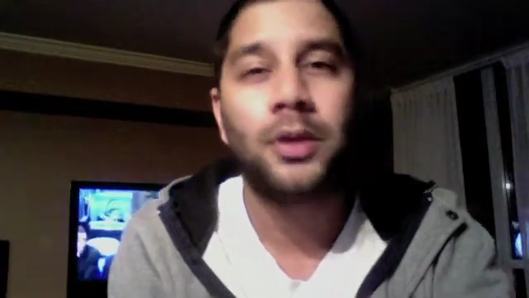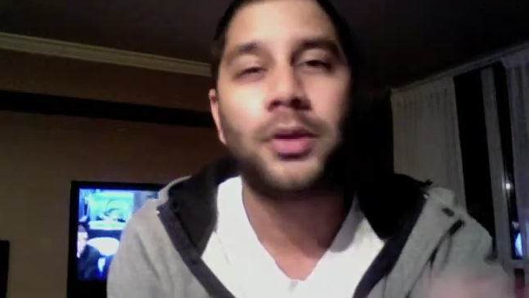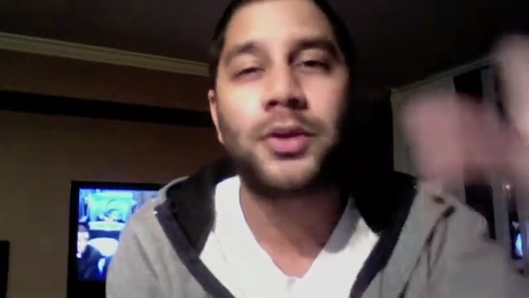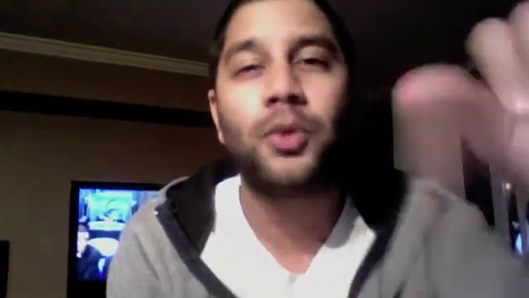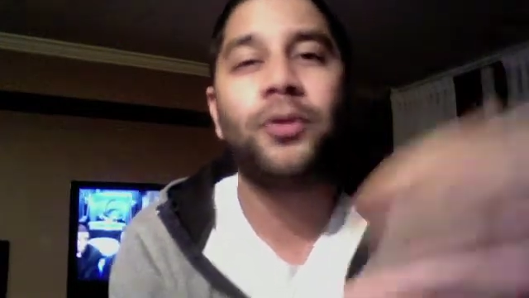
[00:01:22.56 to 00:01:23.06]

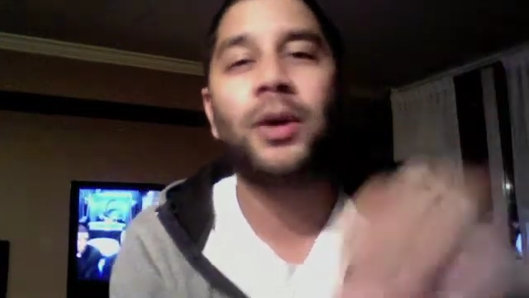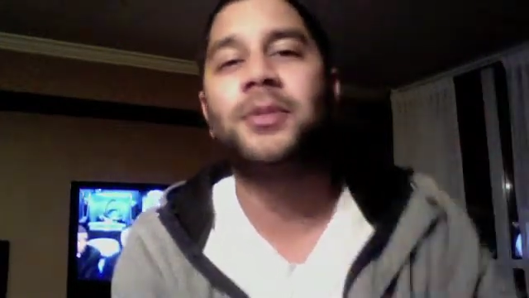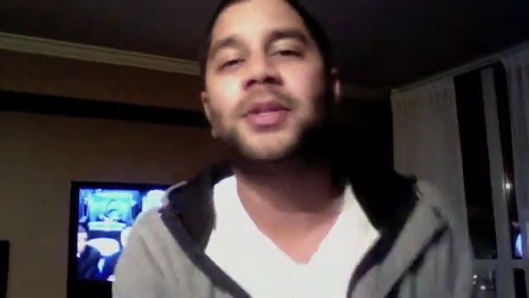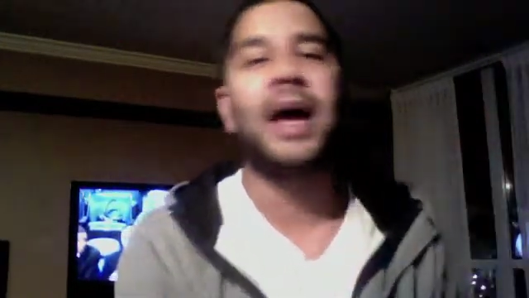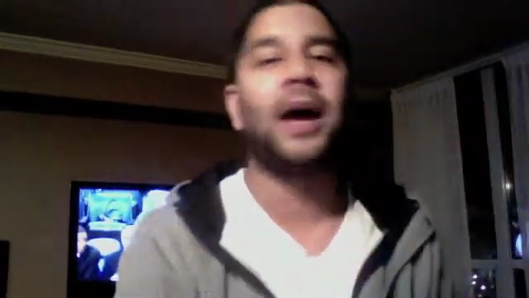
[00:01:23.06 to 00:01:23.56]
2
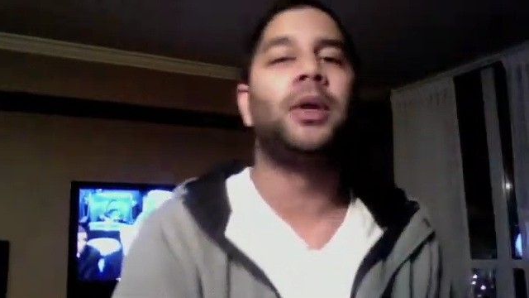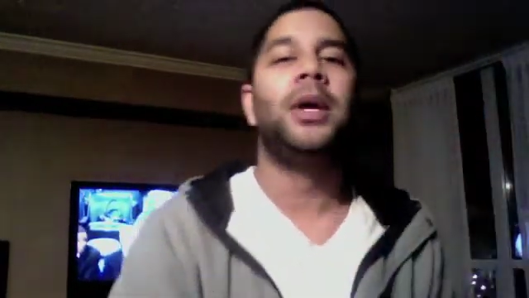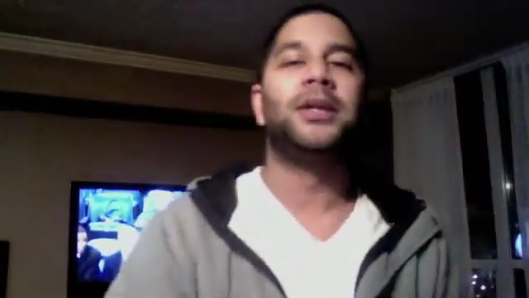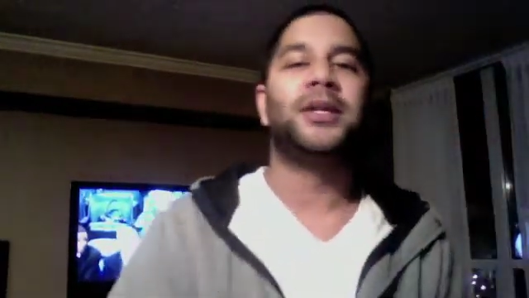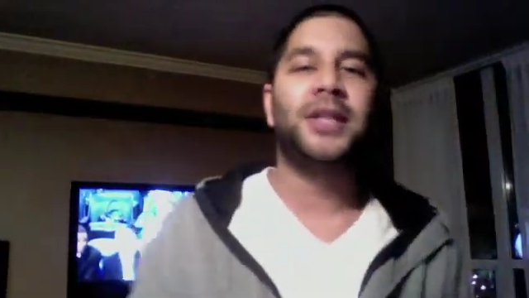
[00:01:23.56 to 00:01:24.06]
thumbs down
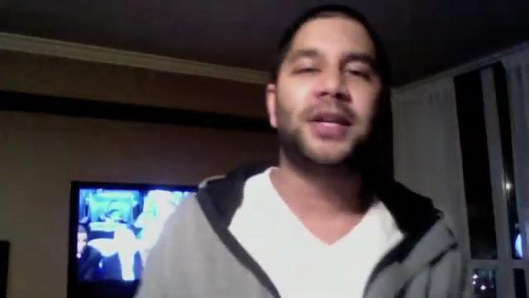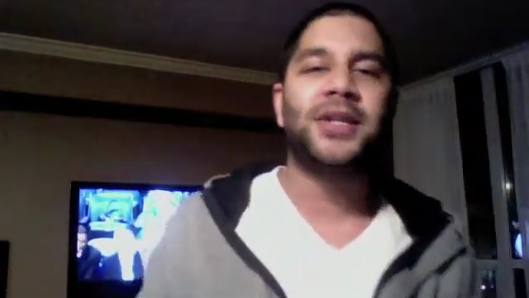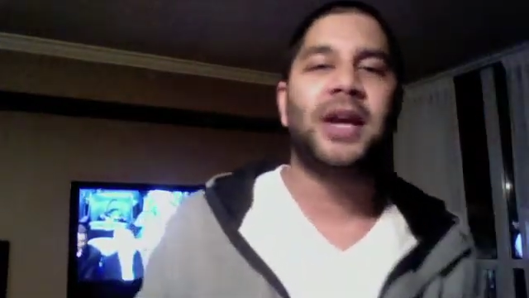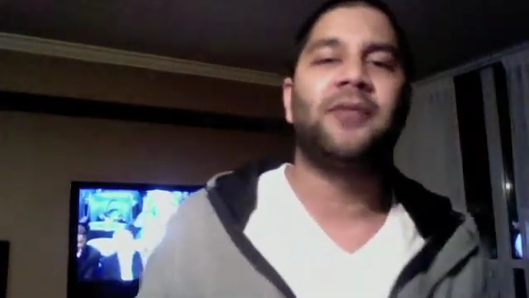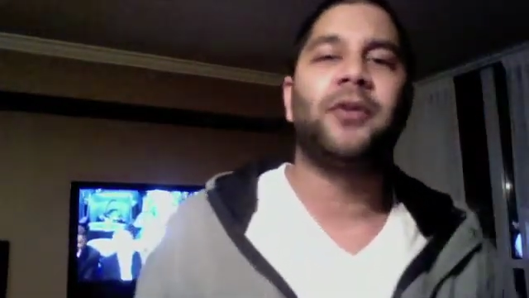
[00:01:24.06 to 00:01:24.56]
to
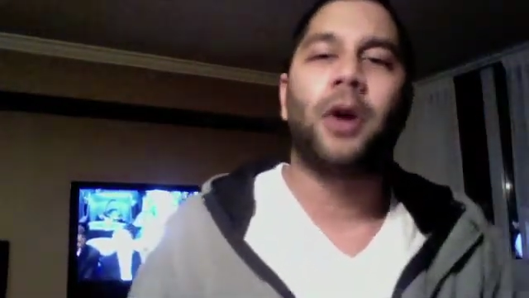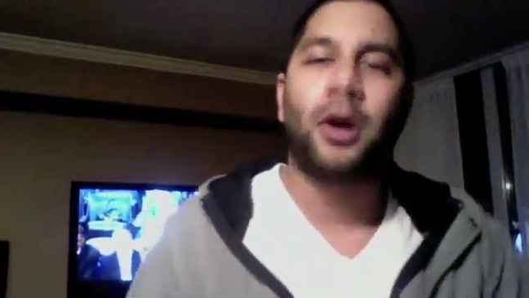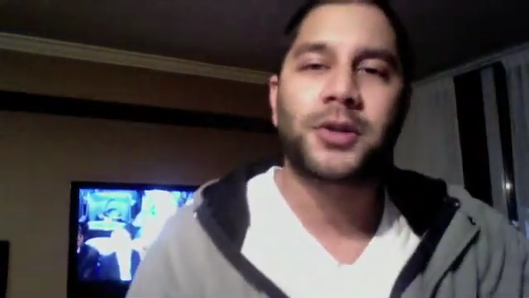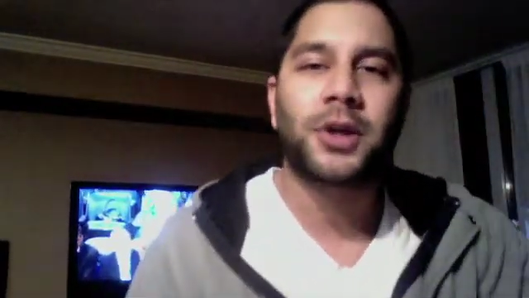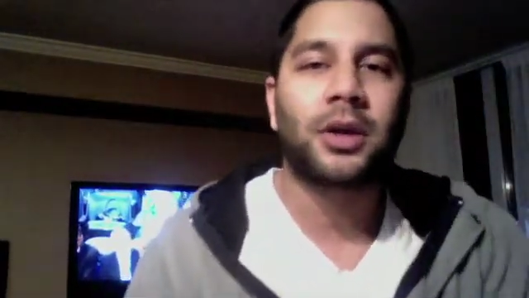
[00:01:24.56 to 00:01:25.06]
TSN for your
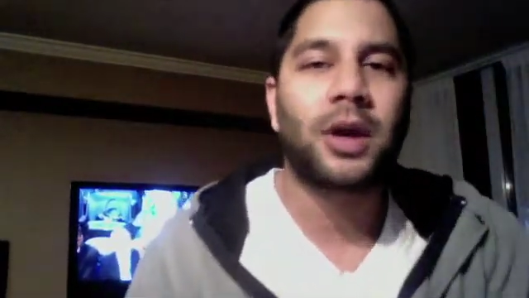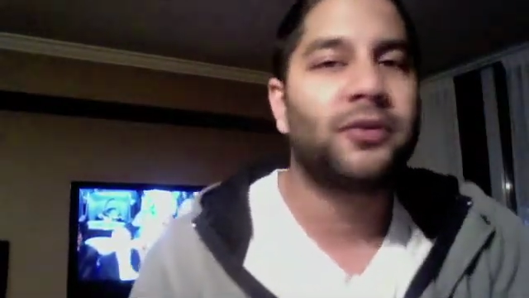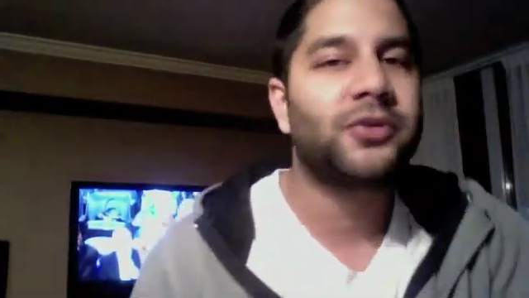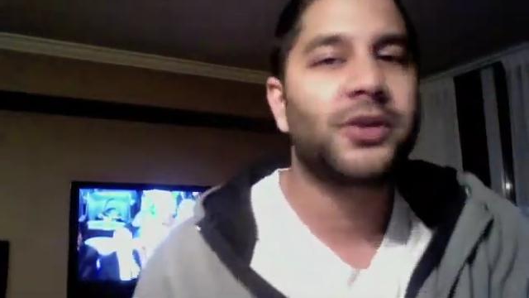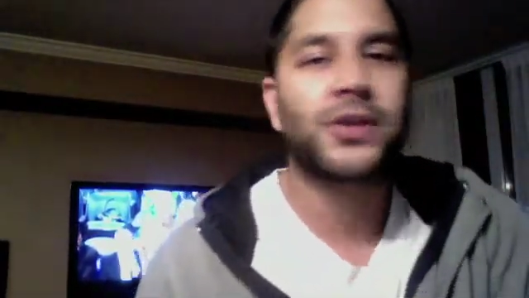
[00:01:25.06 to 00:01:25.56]
all-star
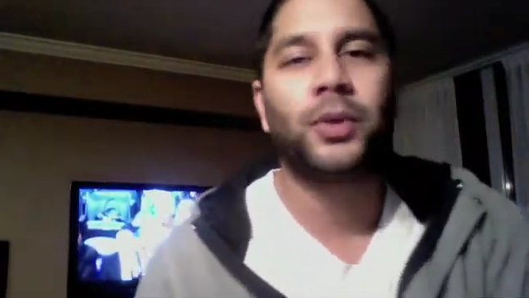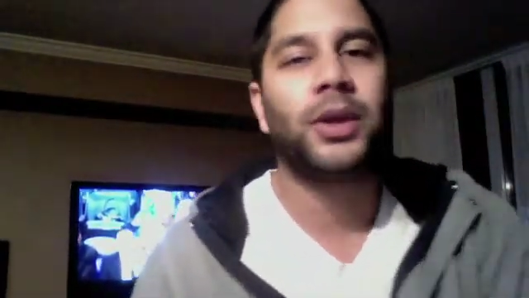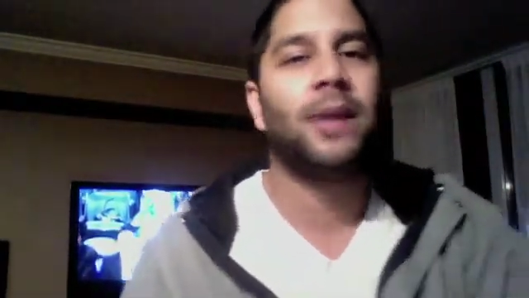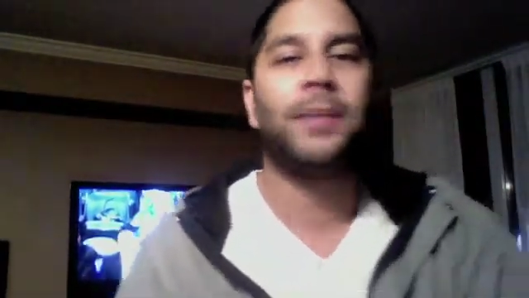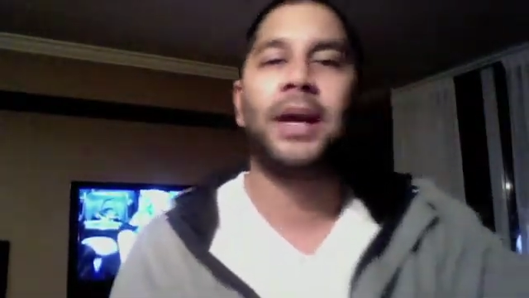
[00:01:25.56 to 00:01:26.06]
coverage this
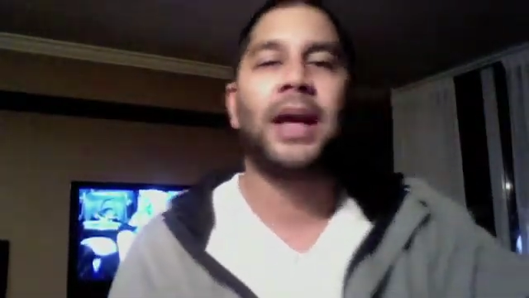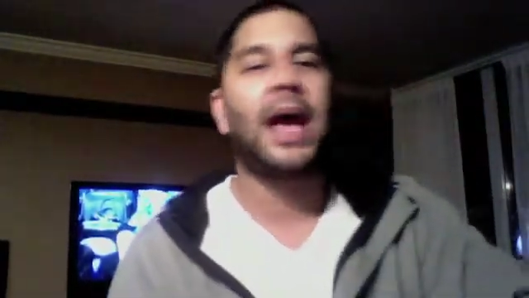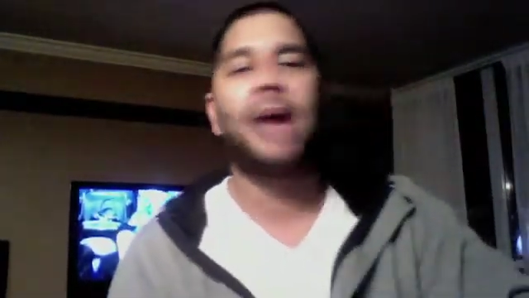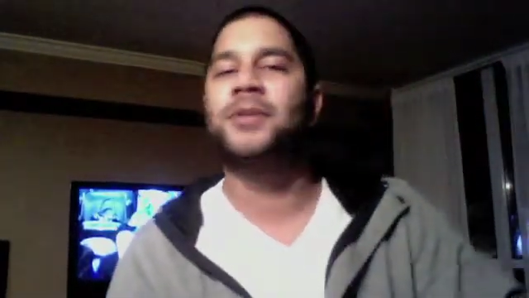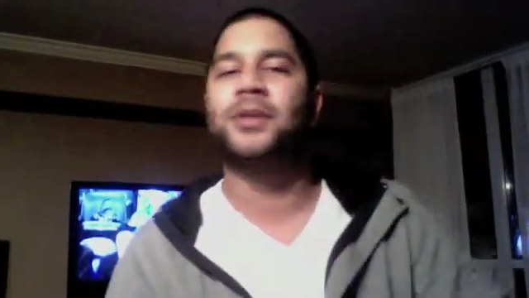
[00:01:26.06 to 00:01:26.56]
weekend, man.
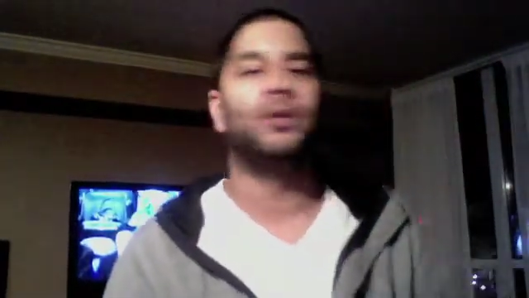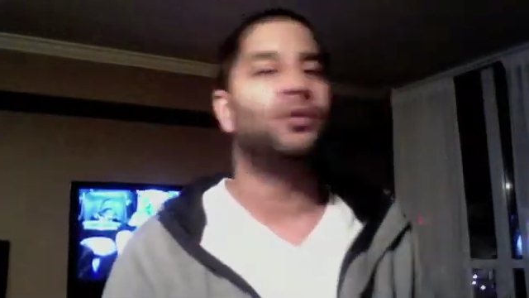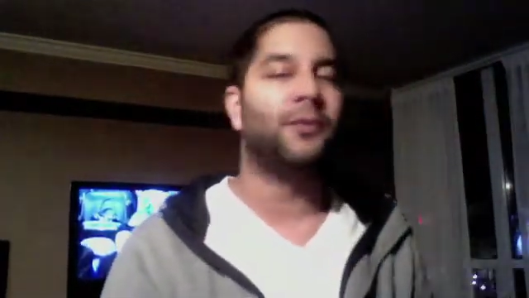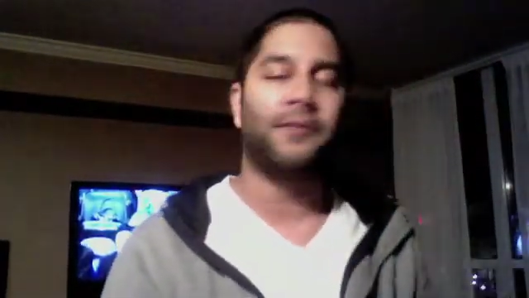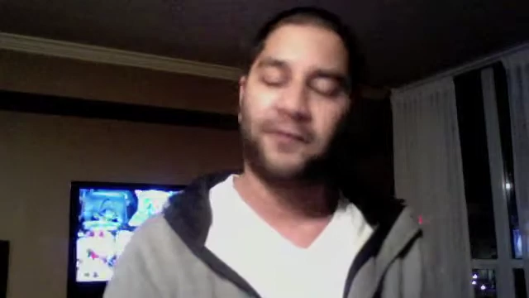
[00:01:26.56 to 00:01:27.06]

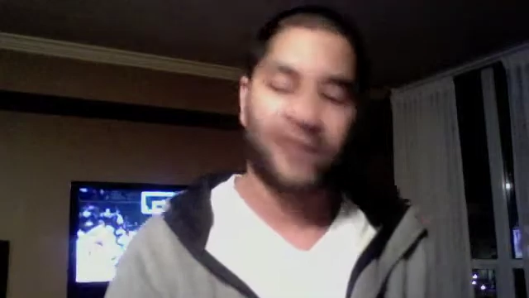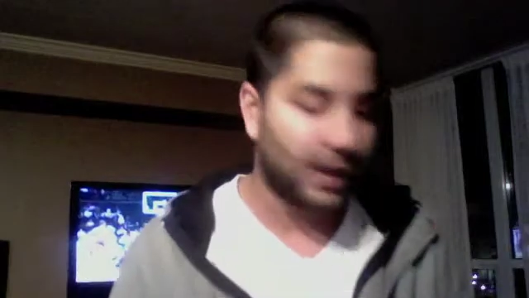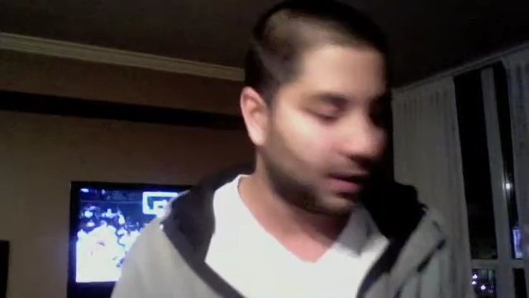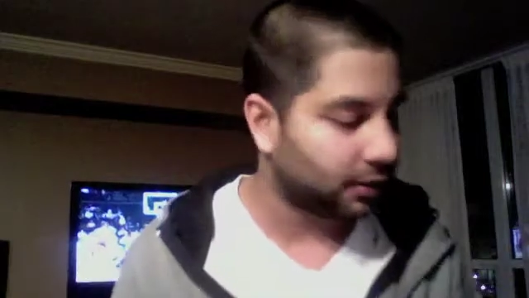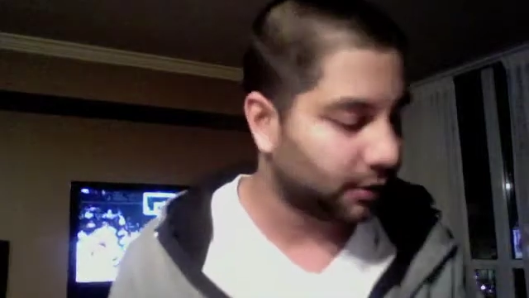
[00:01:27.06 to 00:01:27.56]
Absolute
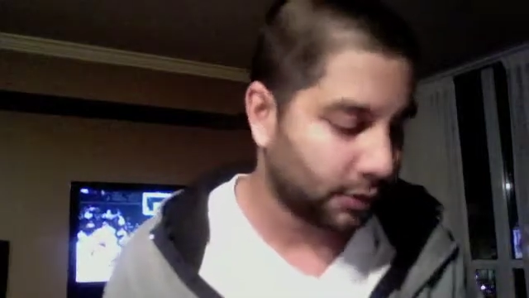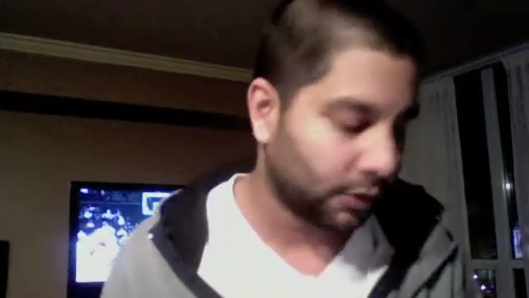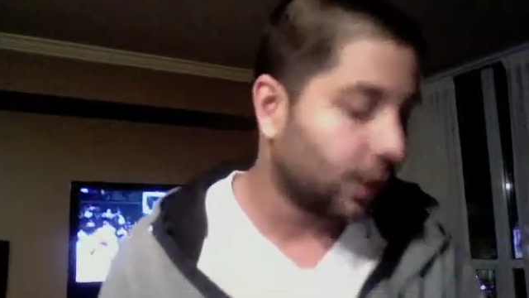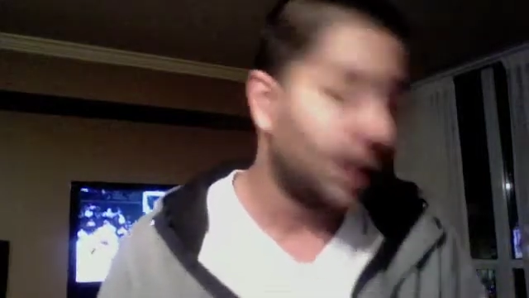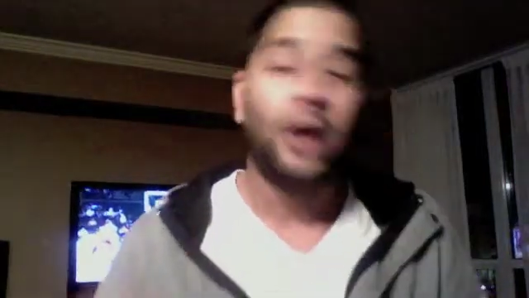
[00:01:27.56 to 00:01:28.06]
fail, dude.